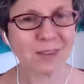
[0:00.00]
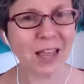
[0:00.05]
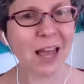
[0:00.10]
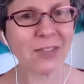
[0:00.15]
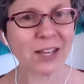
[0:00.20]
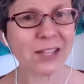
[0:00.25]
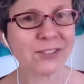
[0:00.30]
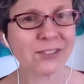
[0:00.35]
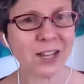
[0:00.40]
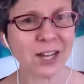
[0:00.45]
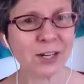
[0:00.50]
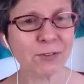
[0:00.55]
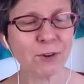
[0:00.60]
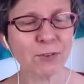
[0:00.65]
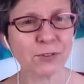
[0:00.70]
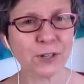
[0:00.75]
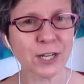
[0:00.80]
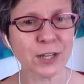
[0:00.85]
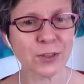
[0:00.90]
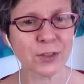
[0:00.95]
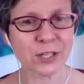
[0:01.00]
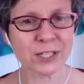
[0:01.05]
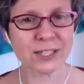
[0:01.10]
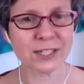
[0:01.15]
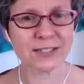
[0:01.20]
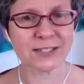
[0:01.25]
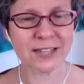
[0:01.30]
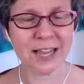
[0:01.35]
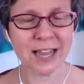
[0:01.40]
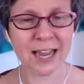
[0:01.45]
And that's kind of a funny thing to
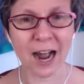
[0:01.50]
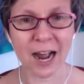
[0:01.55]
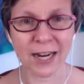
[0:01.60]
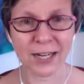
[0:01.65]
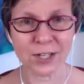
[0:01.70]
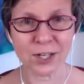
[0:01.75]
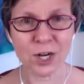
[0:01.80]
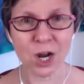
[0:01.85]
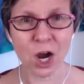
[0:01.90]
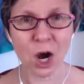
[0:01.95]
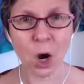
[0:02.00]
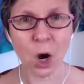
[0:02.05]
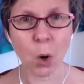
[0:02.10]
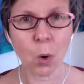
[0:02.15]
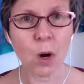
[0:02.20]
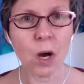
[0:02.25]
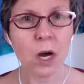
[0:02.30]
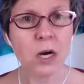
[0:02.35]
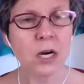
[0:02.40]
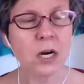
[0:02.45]
say, I know,